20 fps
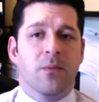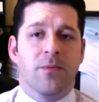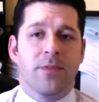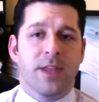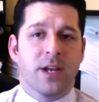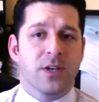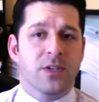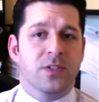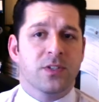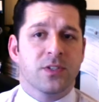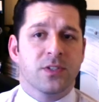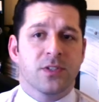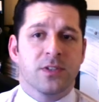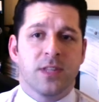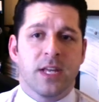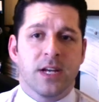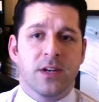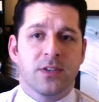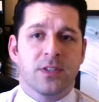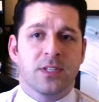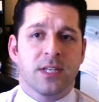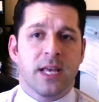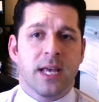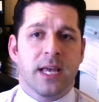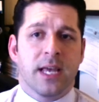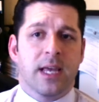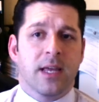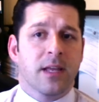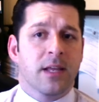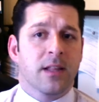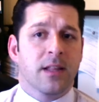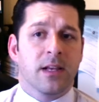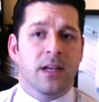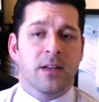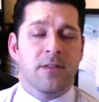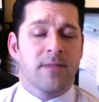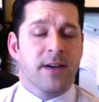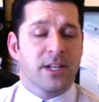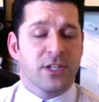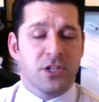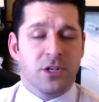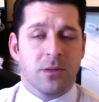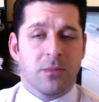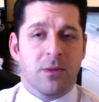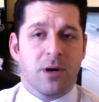There's a conventional